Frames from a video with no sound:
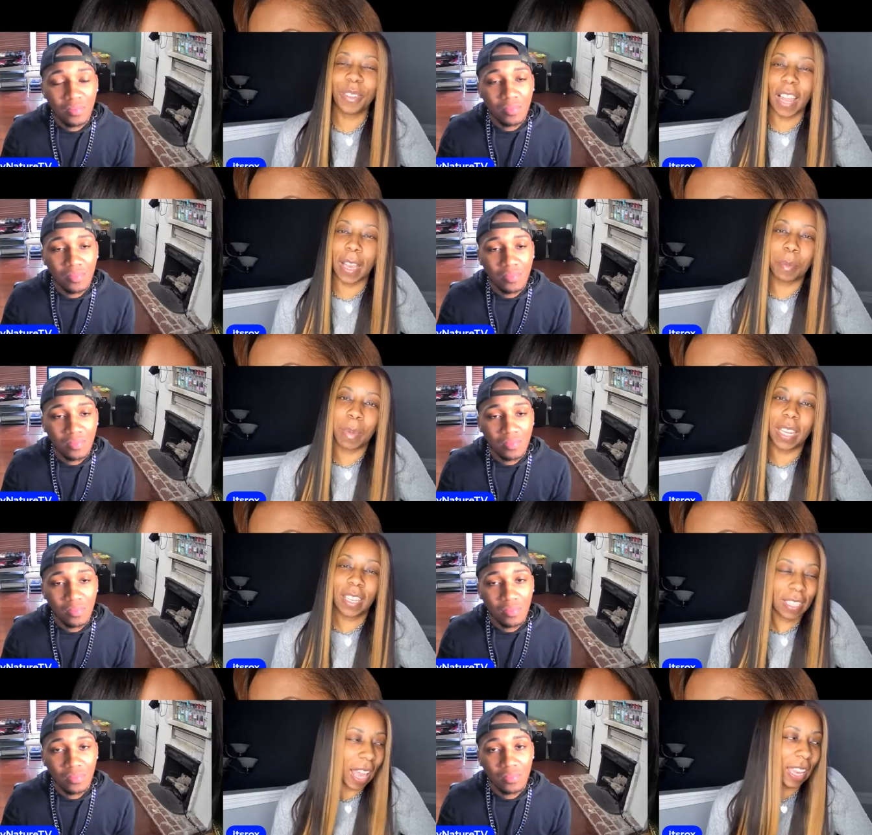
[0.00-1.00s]
Speaker 1: feel like Amina,
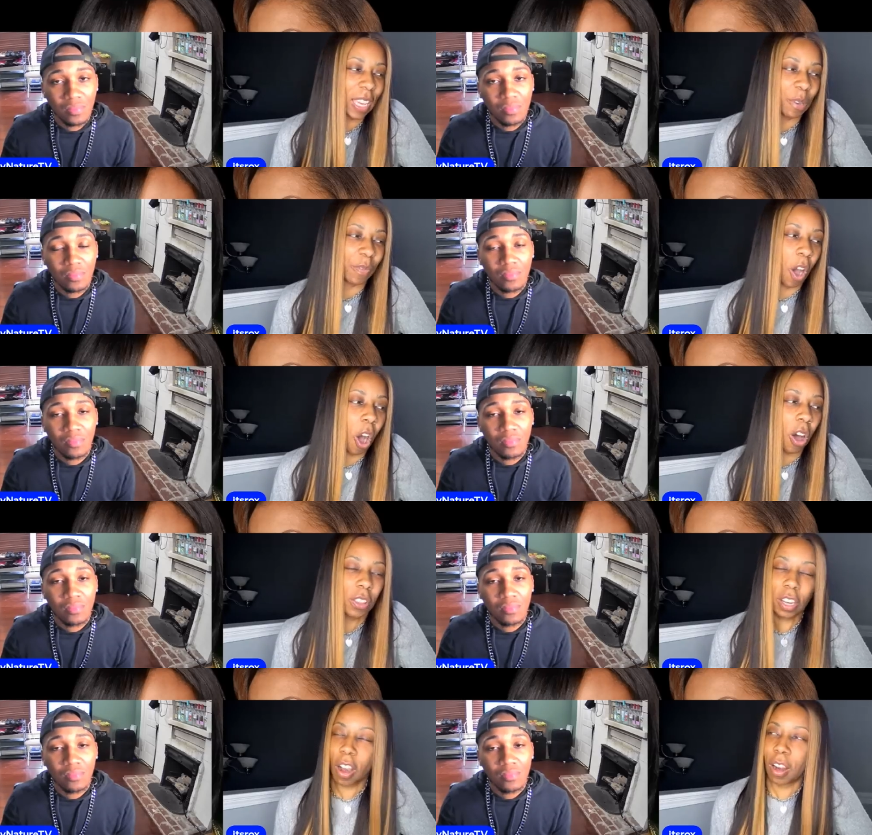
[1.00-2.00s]
like if all the
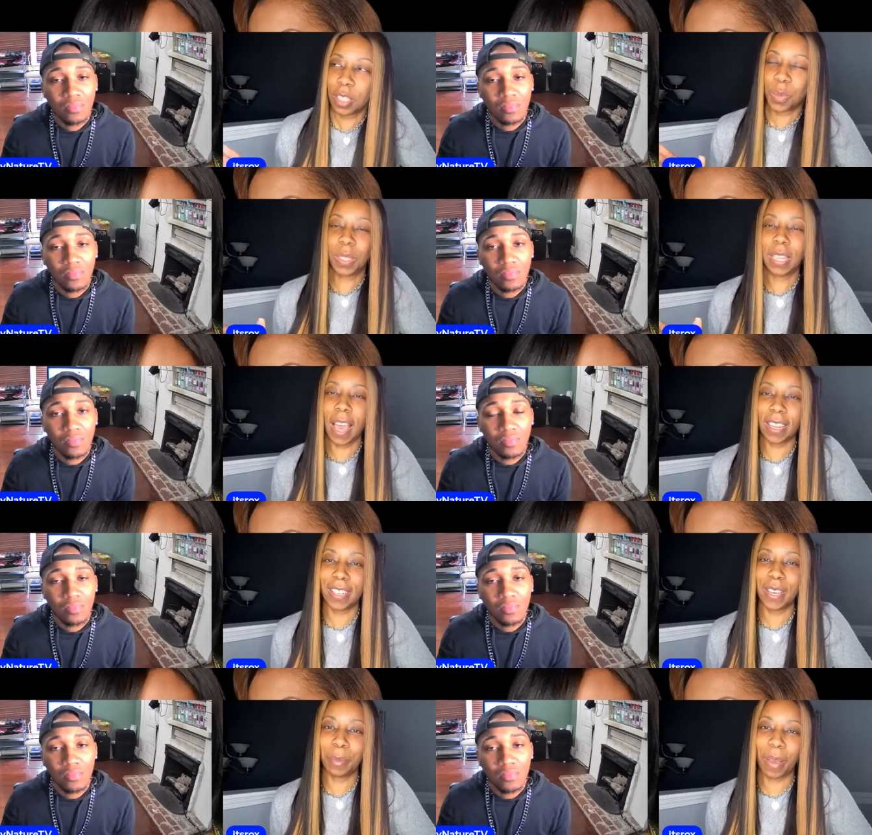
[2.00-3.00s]
cards would line
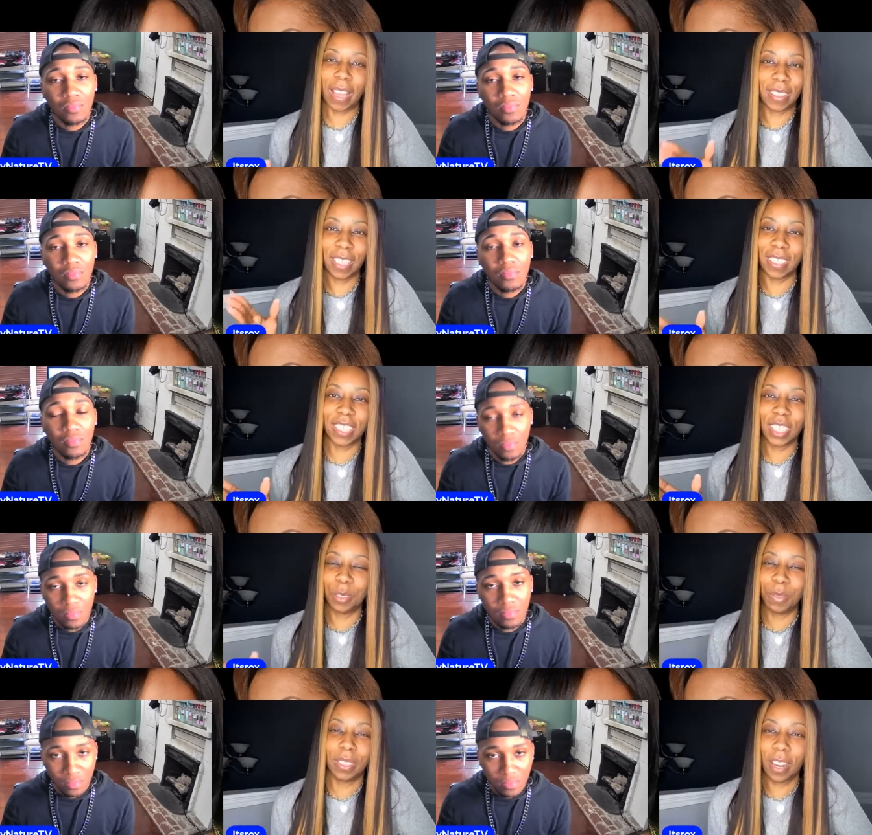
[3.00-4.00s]
up, I think that she
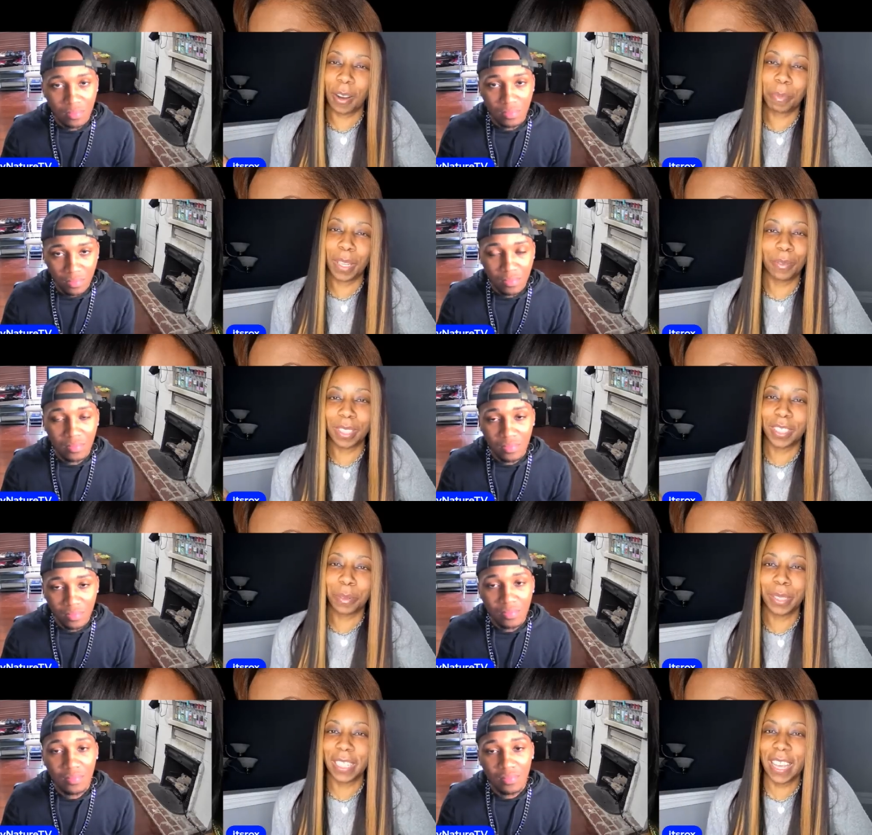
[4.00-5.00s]
would her and Peter would still be
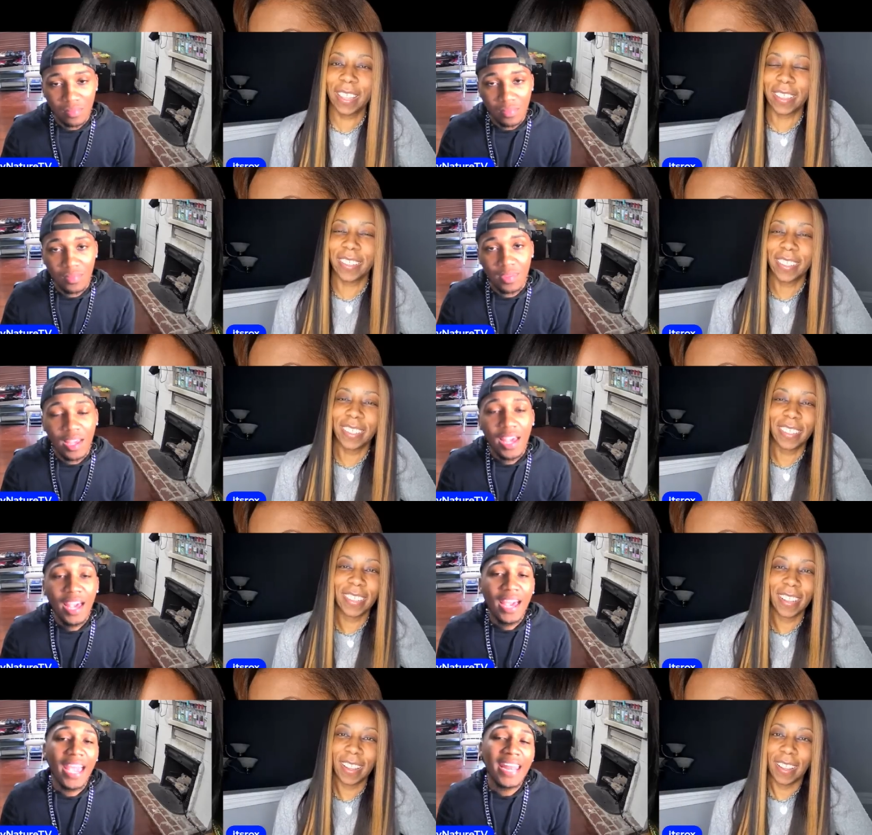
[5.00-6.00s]
together.
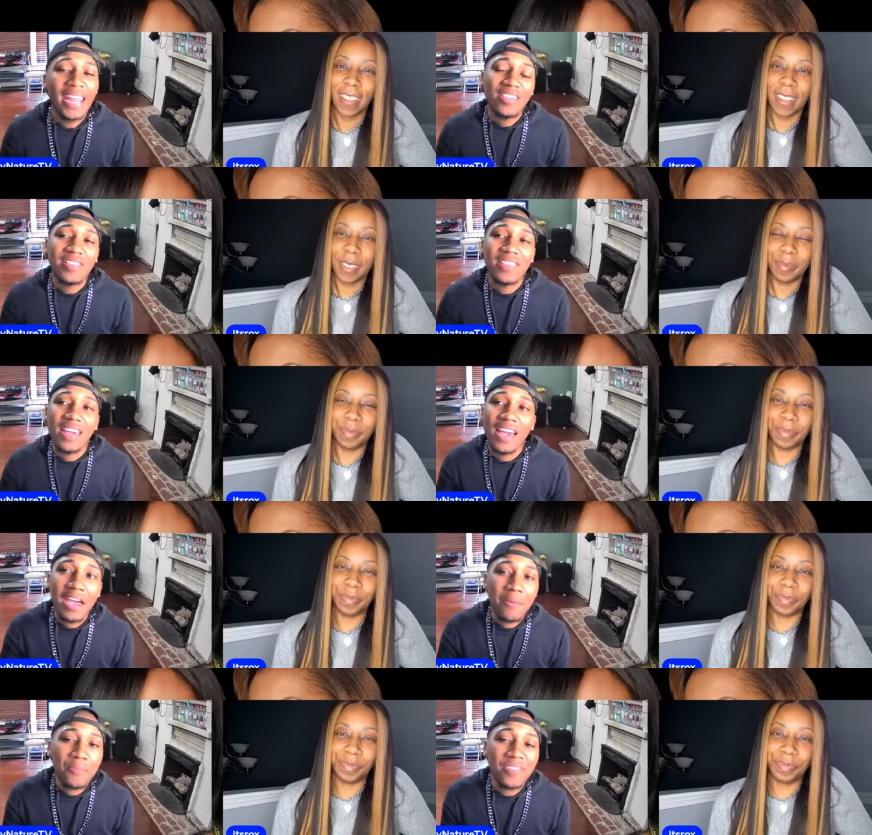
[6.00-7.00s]
Speaker 2: And I just I
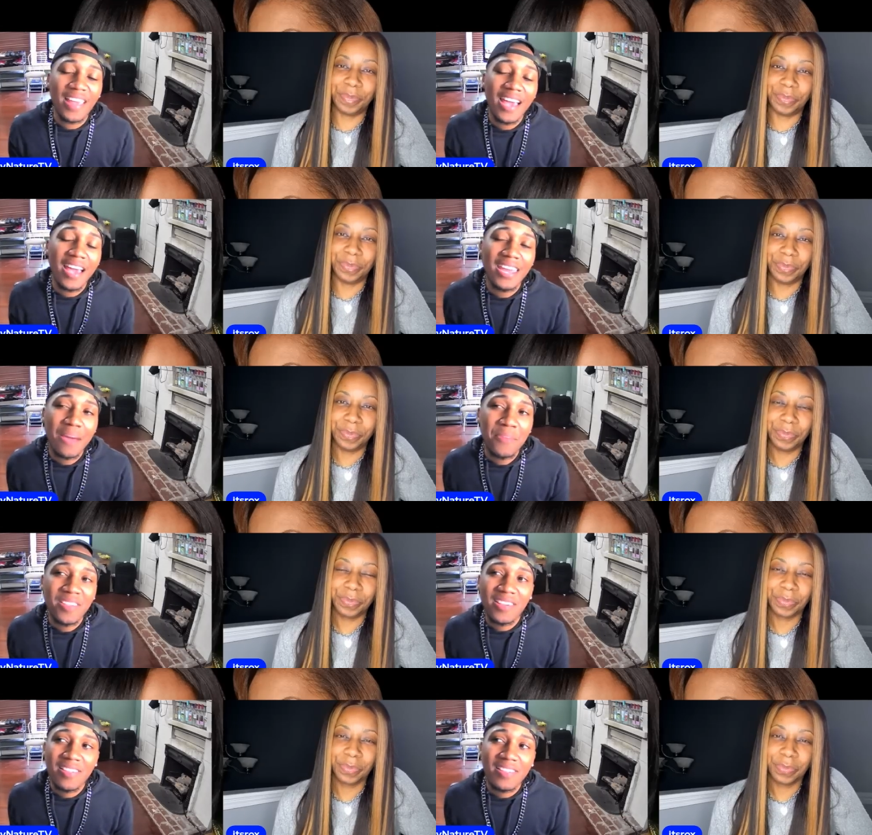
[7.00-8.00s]
was I, and I must
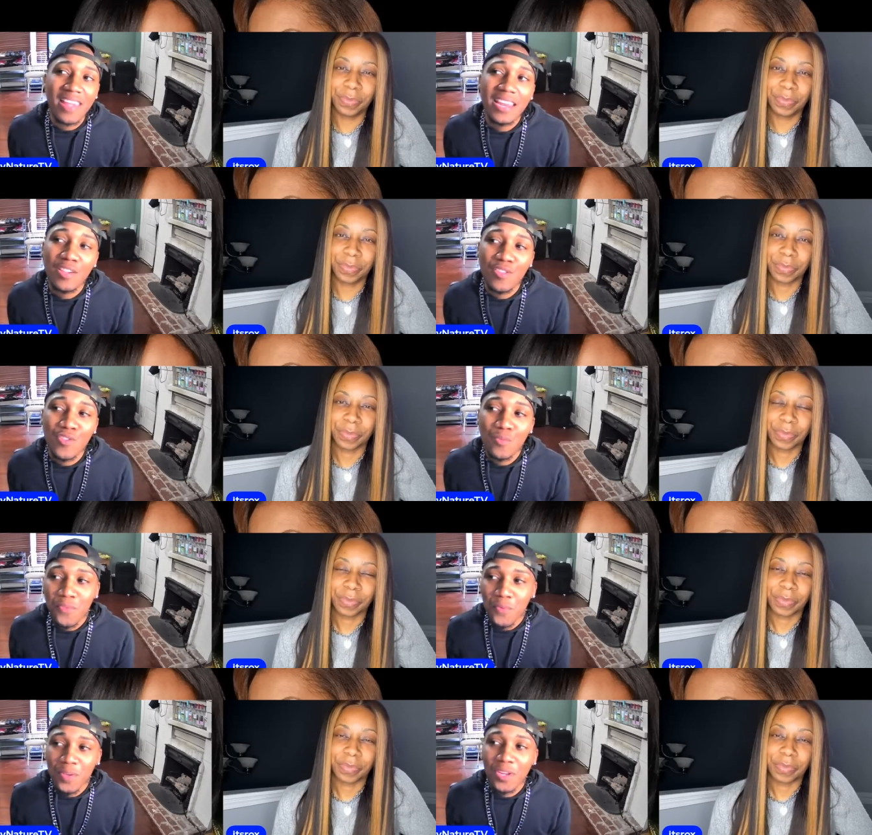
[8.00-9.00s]
just say this too before
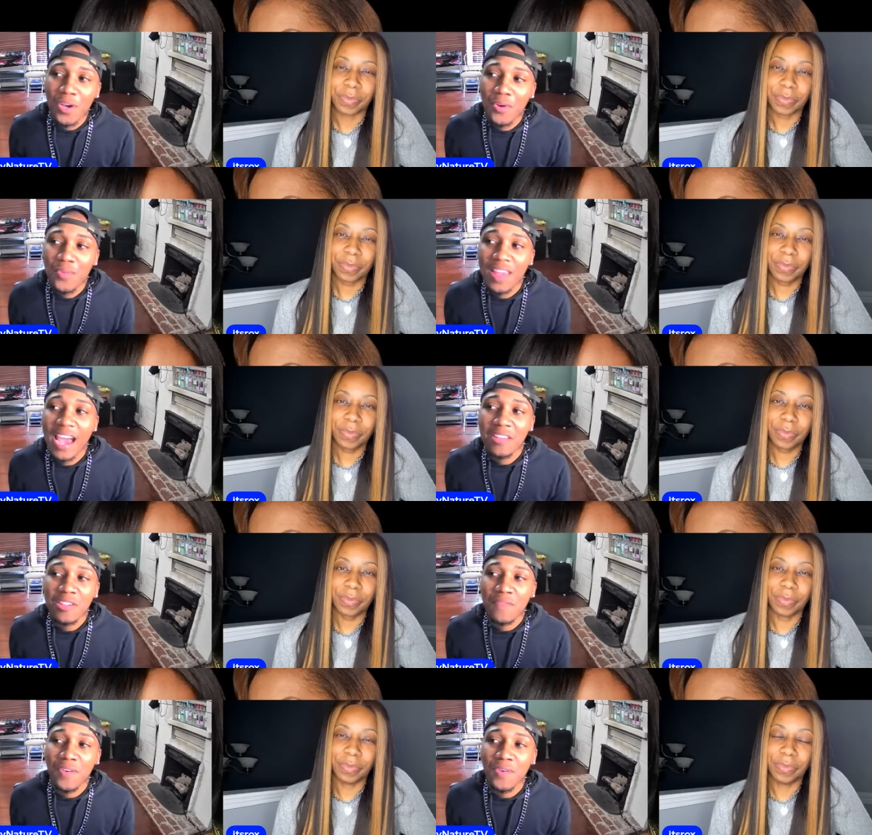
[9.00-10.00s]
we close. I just
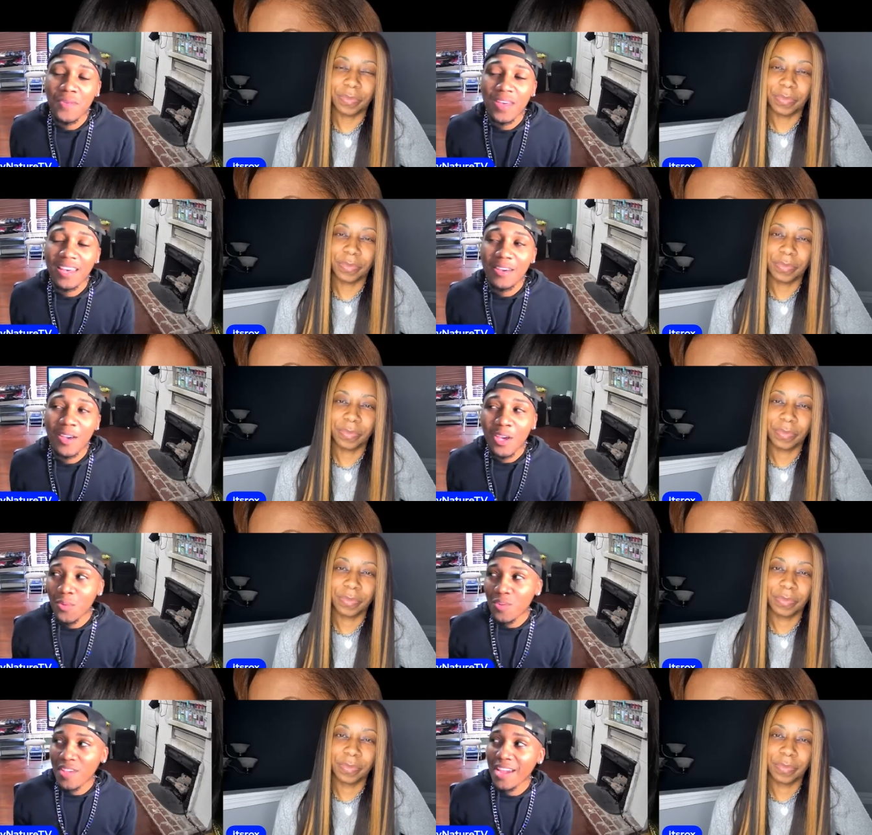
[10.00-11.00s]
felt
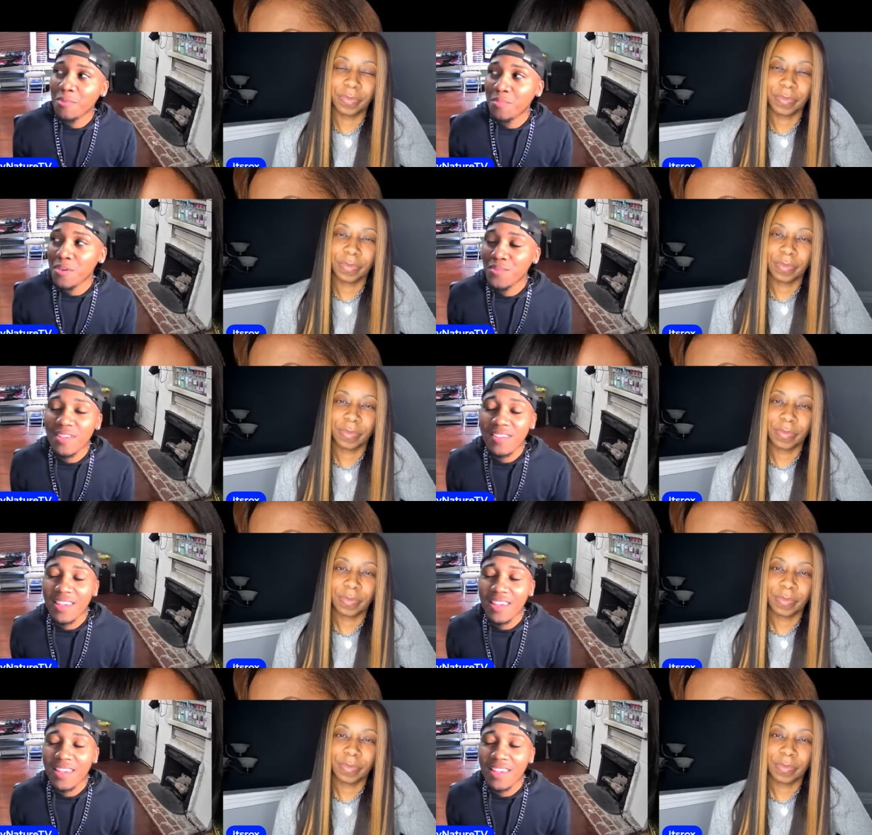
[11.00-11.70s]
irritated with people because